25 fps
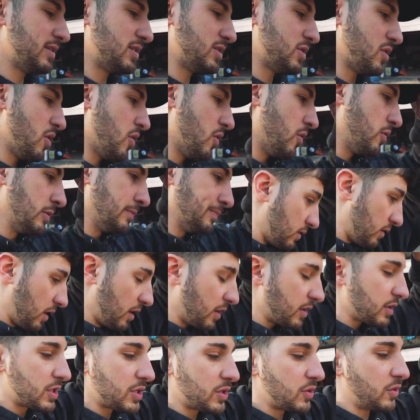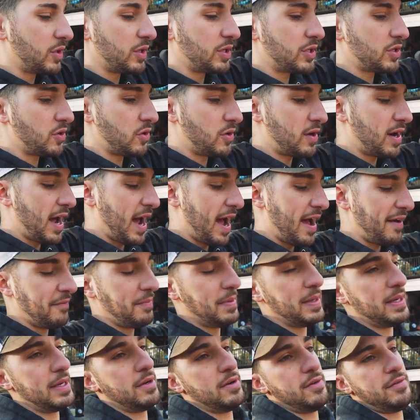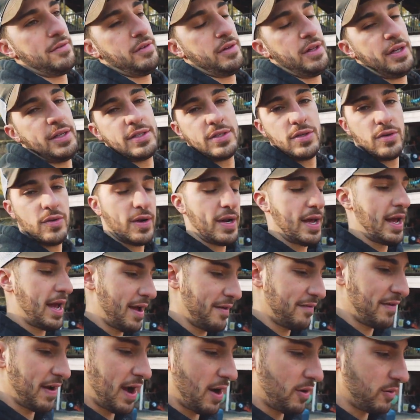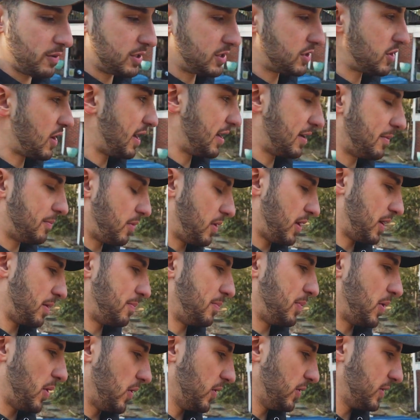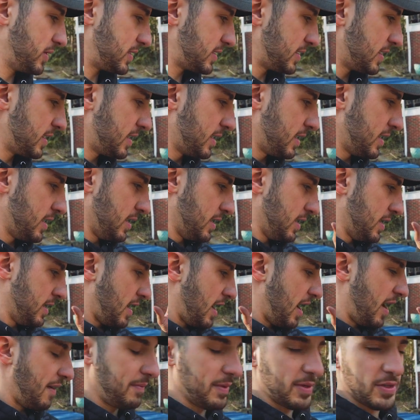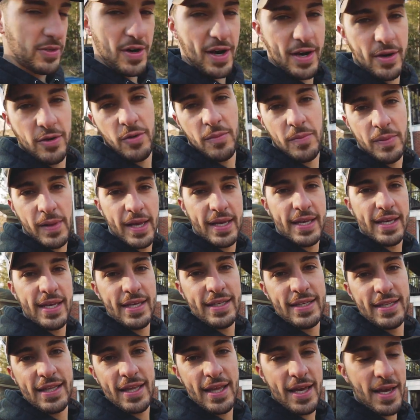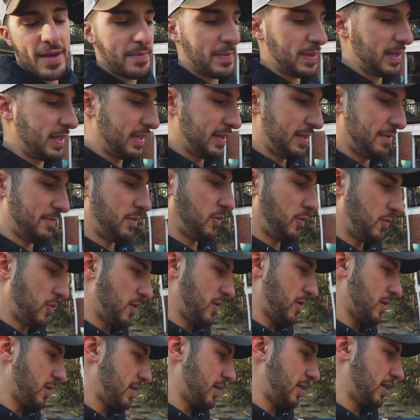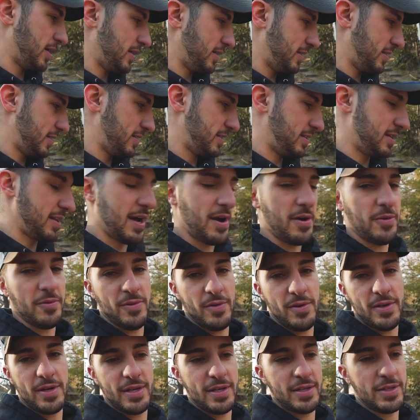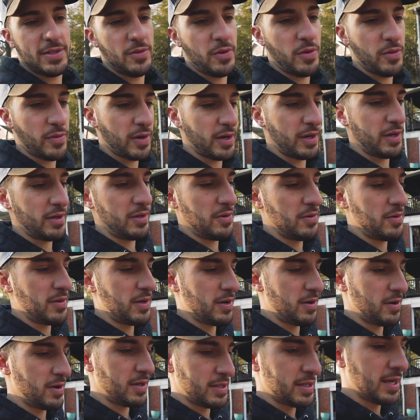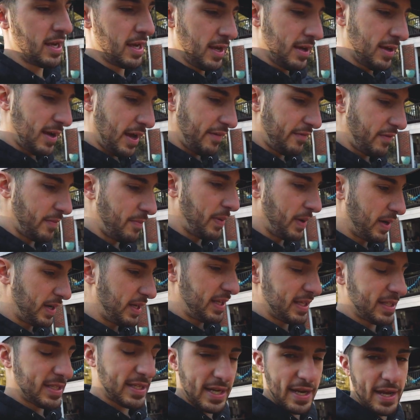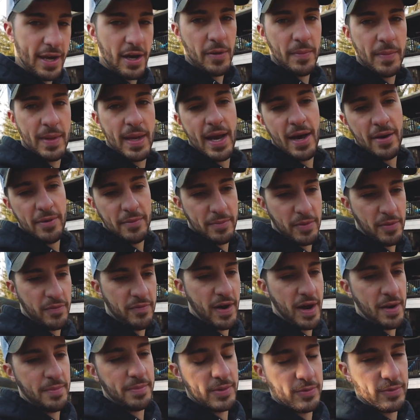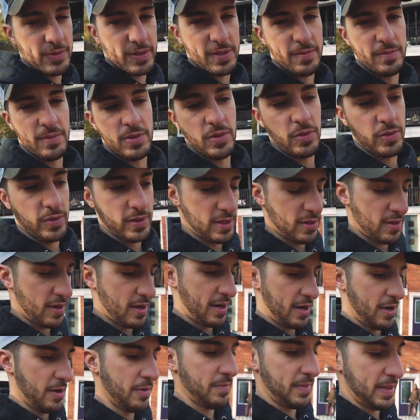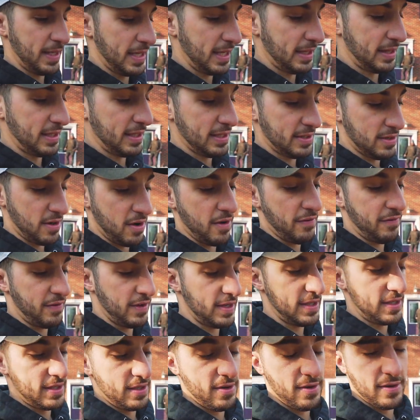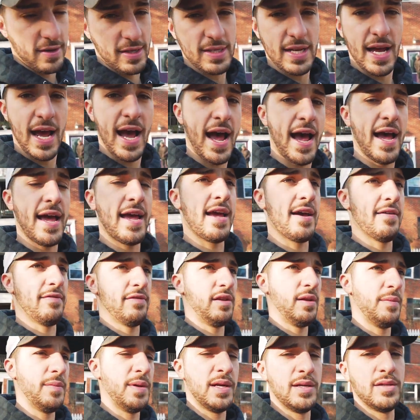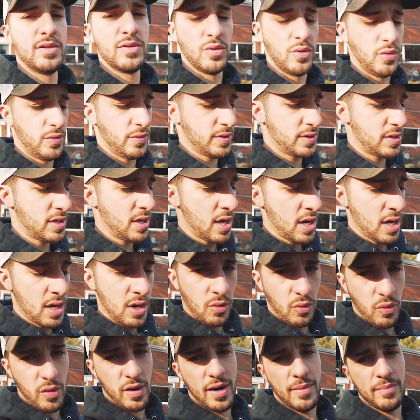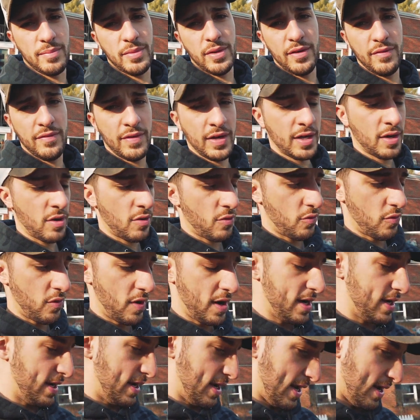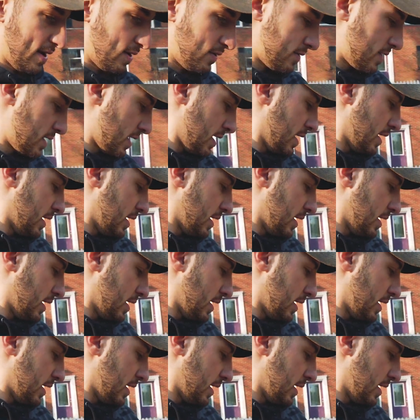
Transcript: So long story short, I've been here for like two and a half hours trying to break bolts. I've been trying to apply heat to them and get them to work. It's not working. So what we're gonna do here is I have a buddy that's gonna help me out and provide me with some tools that are gonna help me get these off easier because I have limited tools where I'm living right now.